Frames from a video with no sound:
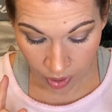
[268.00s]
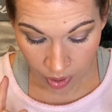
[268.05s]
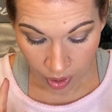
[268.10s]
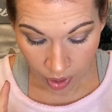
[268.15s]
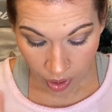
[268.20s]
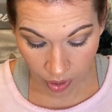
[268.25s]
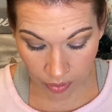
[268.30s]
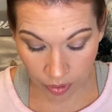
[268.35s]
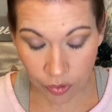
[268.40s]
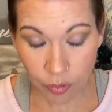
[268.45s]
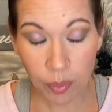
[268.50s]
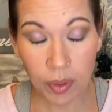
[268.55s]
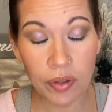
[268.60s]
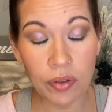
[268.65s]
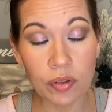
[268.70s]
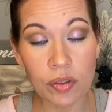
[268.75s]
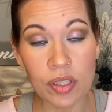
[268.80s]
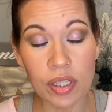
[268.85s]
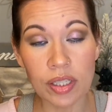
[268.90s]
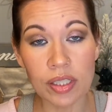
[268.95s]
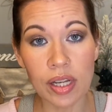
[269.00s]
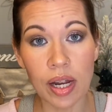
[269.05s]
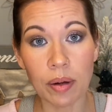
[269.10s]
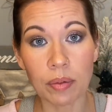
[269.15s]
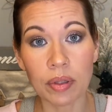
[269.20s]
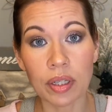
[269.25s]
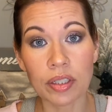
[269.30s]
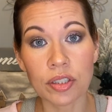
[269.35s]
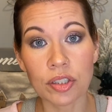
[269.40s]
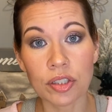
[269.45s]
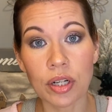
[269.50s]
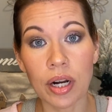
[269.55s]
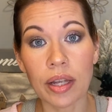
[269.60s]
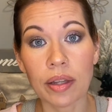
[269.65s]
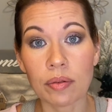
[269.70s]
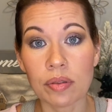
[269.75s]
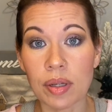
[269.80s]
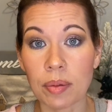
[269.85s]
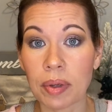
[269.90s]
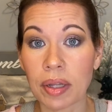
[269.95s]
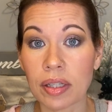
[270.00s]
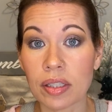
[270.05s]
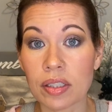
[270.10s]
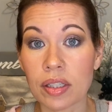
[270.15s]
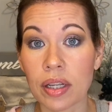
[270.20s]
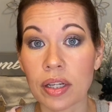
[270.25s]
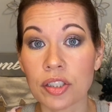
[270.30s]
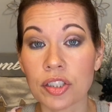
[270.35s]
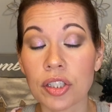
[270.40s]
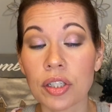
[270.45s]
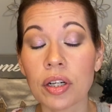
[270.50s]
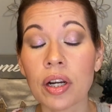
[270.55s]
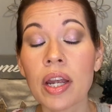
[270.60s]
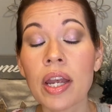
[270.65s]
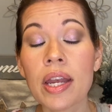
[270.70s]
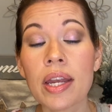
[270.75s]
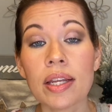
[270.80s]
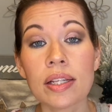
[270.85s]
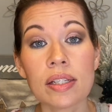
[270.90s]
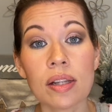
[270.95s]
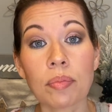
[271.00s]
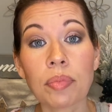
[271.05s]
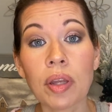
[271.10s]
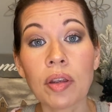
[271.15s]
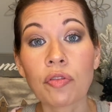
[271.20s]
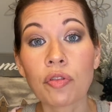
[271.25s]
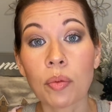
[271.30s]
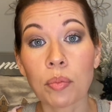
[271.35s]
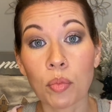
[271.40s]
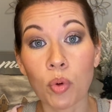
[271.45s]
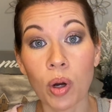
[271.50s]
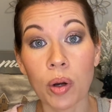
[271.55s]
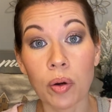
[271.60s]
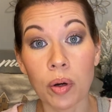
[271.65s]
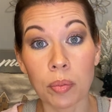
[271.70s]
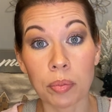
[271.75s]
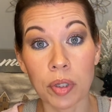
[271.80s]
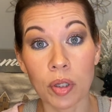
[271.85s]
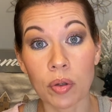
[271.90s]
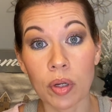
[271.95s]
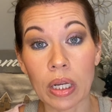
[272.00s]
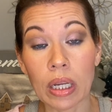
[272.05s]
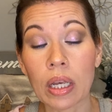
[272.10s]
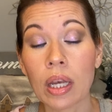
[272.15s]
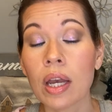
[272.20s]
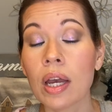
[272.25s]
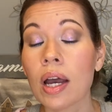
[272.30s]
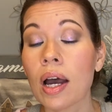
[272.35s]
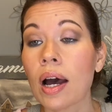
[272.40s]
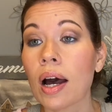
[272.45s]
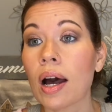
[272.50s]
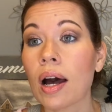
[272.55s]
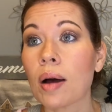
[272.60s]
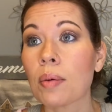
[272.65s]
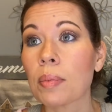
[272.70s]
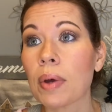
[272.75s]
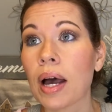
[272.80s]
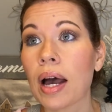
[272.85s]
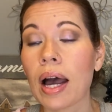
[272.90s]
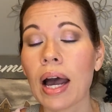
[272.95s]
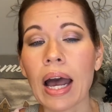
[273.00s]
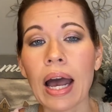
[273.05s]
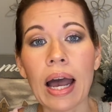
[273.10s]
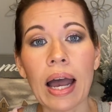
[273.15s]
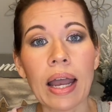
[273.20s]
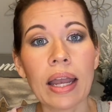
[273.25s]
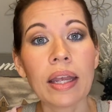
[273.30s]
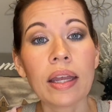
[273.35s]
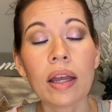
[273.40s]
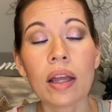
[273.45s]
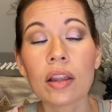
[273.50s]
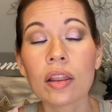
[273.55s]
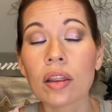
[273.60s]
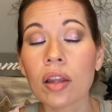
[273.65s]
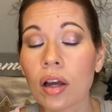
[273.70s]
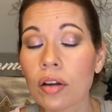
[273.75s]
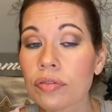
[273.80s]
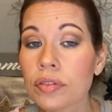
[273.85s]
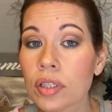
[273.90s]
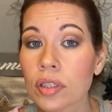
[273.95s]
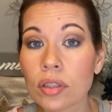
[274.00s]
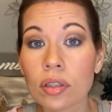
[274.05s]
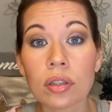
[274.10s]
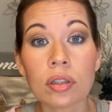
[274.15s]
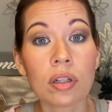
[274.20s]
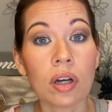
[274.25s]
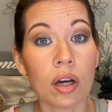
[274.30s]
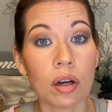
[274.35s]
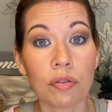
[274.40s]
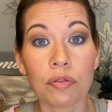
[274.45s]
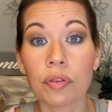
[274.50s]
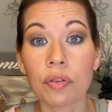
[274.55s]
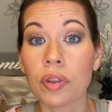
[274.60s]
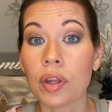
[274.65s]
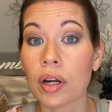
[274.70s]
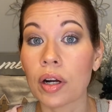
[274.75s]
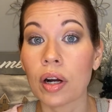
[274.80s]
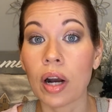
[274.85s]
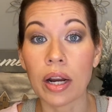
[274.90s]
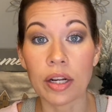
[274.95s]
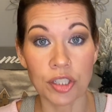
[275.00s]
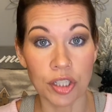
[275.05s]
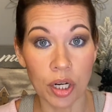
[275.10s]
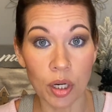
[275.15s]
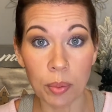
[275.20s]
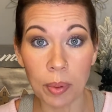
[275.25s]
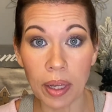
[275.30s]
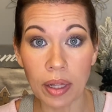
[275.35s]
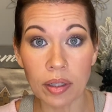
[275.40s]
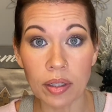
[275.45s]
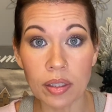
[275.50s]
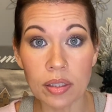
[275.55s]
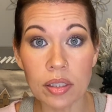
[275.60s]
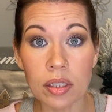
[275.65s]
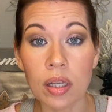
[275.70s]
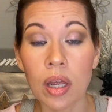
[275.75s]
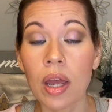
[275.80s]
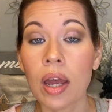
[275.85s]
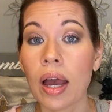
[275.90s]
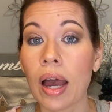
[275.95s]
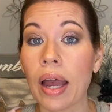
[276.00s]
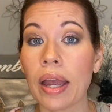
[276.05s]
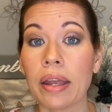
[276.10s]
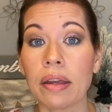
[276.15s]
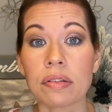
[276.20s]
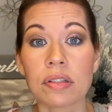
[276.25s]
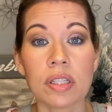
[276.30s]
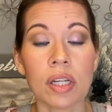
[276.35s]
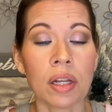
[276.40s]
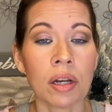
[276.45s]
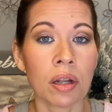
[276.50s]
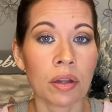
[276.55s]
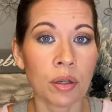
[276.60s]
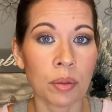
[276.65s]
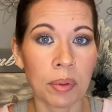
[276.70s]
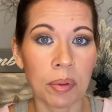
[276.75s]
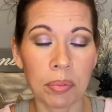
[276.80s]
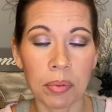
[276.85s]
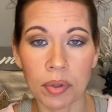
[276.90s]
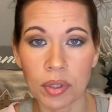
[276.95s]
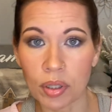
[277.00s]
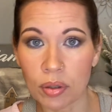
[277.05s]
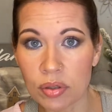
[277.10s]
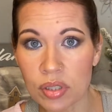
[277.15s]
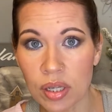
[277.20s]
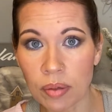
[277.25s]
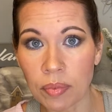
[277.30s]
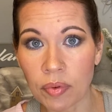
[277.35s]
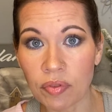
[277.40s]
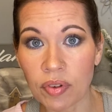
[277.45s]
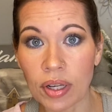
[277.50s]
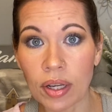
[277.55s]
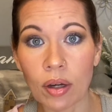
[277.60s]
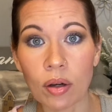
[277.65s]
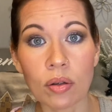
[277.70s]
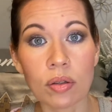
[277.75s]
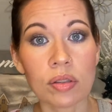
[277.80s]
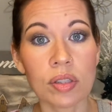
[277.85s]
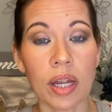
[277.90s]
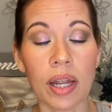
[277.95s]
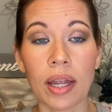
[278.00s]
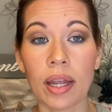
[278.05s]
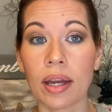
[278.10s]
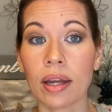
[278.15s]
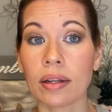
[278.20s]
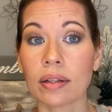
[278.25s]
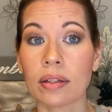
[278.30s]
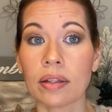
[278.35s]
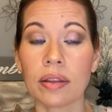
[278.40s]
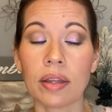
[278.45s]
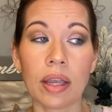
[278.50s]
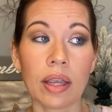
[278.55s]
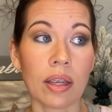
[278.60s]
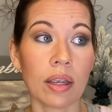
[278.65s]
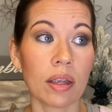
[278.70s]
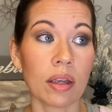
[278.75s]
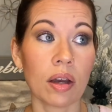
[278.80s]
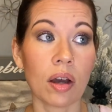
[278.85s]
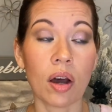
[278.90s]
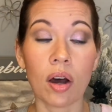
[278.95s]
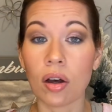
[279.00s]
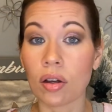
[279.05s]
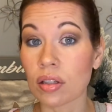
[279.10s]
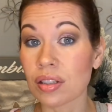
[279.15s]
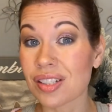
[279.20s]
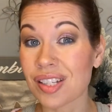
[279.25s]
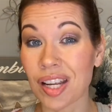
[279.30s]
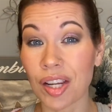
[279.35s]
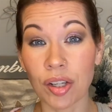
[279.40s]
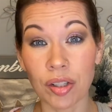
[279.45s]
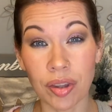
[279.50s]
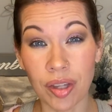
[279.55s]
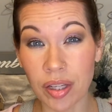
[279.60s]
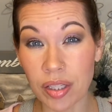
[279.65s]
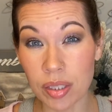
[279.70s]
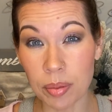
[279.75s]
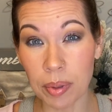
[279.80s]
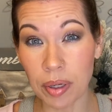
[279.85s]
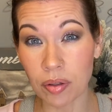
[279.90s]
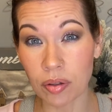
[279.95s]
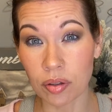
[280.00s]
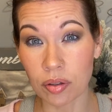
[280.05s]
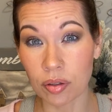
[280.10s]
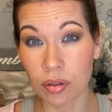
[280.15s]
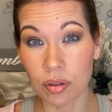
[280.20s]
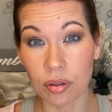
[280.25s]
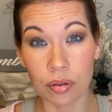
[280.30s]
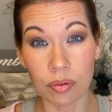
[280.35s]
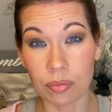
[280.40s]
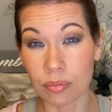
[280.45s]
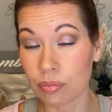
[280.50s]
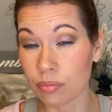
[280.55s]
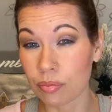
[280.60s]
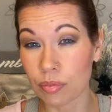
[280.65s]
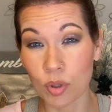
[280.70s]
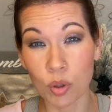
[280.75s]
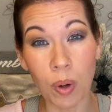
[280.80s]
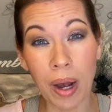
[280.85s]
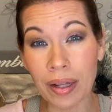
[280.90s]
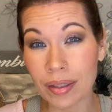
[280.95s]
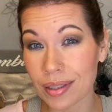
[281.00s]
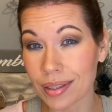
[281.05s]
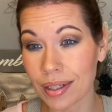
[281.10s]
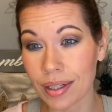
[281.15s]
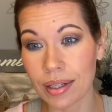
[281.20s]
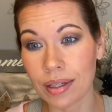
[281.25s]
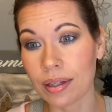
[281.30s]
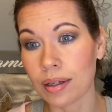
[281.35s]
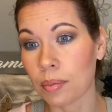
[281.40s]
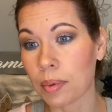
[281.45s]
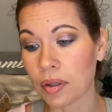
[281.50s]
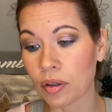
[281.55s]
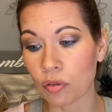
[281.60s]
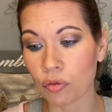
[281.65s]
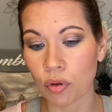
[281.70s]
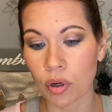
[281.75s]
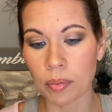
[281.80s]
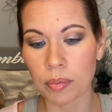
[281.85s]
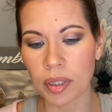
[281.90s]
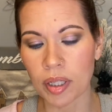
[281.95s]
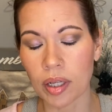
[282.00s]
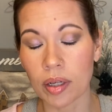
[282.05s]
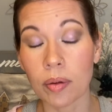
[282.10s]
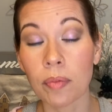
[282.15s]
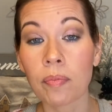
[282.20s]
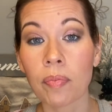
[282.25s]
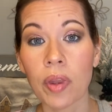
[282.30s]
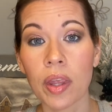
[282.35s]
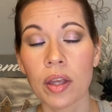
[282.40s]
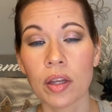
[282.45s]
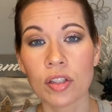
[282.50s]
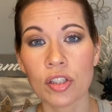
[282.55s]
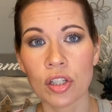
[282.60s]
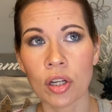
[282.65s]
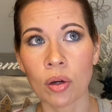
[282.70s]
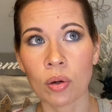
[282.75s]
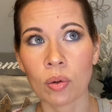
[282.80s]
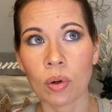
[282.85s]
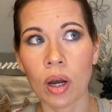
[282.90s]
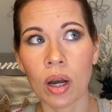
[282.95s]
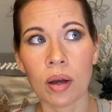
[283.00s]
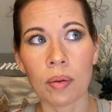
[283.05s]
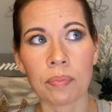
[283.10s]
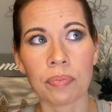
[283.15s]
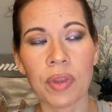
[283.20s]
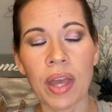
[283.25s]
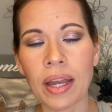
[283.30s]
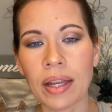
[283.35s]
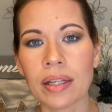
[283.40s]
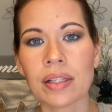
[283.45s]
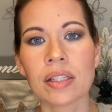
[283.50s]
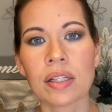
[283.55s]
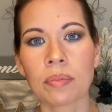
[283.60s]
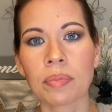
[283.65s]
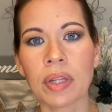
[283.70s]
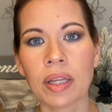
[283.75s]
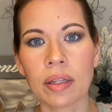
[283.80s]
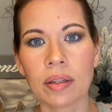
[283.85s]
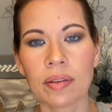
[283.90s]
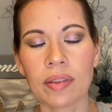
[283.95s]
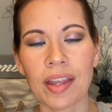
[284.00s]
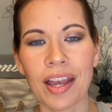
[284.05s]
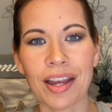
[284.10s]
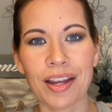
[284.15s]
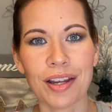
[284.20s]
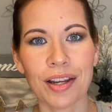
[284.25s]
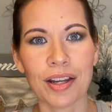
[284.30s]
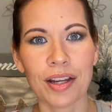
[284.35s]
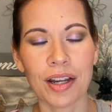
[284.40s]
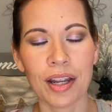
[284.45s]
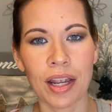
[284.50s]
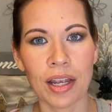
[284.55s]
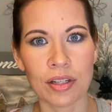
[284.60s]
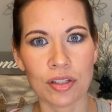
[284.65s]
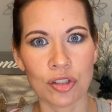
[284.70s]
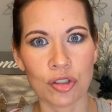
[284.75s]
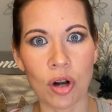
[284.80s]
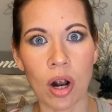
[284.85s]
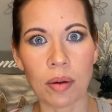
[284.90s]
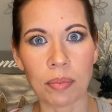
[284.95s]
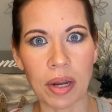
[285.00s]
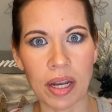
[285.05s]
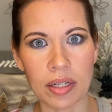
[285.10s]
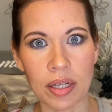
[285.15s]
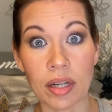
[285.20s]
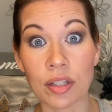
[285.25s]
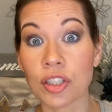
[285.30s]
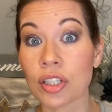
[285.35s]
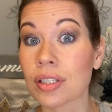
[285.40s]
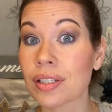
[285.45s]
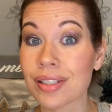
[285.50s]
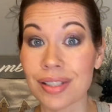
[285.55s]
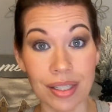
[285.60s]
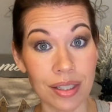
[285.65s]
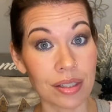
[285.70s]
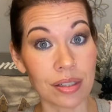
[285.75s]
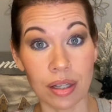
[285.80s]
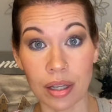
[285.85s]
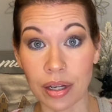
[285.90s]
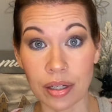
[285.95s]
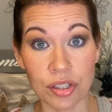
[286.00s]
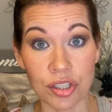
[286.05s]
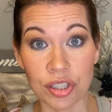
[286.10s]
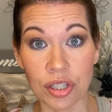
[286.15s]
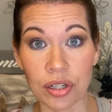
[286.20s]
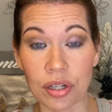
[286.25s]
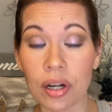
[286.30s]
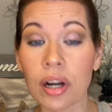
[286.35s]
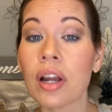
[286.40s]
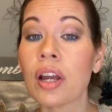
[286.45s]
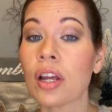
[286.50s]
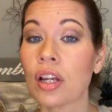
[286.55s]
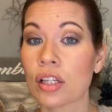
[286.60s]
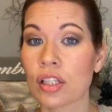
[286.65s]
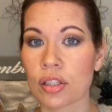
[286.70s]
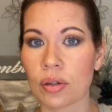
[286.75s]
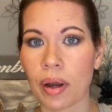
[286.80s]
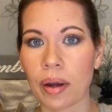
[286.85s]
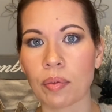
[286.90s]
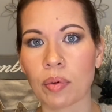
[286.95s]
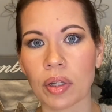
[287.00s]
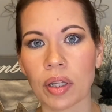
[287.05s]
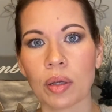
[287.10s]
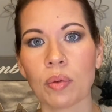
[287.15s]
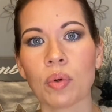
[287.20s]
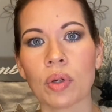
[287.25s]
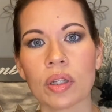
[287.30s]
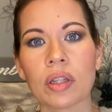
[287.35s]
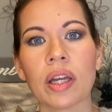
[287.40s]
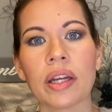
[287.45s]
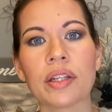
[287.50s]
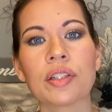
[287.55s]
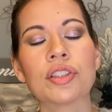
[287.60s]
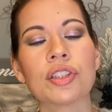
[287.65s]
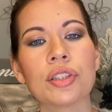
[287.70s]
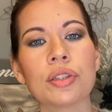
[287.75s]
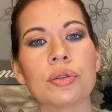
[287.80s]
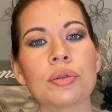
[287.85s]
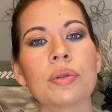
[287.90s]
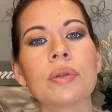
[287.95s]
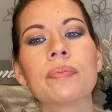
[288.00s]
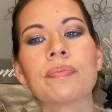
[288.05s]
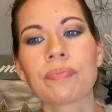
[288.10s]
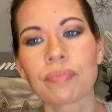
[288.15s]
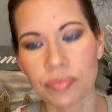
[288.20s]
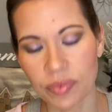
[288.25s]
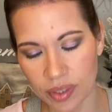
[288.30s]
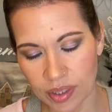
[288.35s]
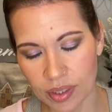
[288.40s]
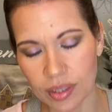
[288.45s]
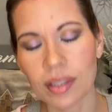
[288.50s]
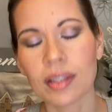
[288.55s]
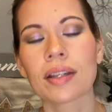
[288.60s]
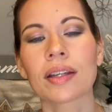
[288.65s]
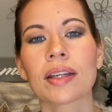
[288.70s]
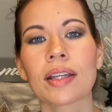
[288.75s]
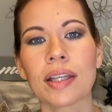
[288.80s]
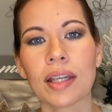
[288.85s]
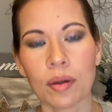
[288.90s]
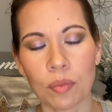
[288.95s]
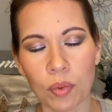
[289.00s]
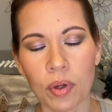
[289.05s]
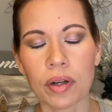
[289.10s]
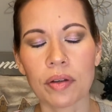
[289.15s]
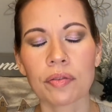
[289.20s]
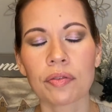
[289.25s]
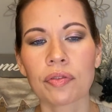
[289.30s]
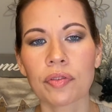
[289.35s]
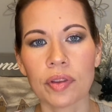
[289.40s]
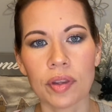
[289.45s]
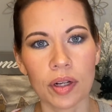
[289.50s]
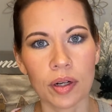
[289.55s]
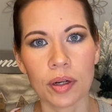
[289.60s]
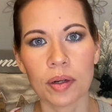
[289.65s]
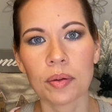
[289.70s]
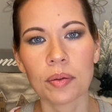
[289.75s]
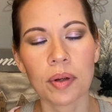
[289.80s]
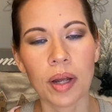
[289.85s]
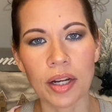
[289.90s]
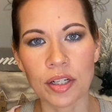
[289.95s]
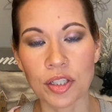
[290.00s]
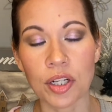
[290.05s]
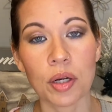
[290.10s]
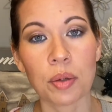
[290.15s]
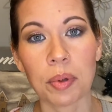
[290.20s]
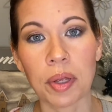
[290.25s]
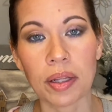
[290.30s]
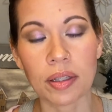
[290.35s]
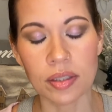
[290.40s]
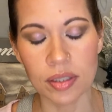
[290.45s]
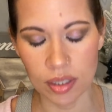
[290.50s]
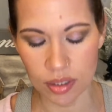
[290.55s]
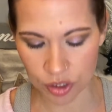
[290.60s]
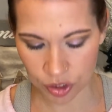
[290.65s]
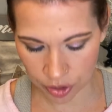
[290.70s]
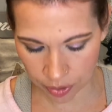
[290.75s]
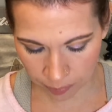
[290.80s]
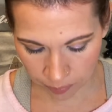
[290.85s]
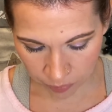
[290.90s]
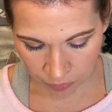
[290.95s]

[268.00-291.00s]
Another one of those things that I would like to try that was on my list last year is something from Moira Beauty. I love the look of their eyeshadow palettes. I have seen other people use them in videos, and they all say good things about the quality, about the formula. So that is something that has drawn my attention since last year, so I really would like to get one of their eyeshadow palettes this year.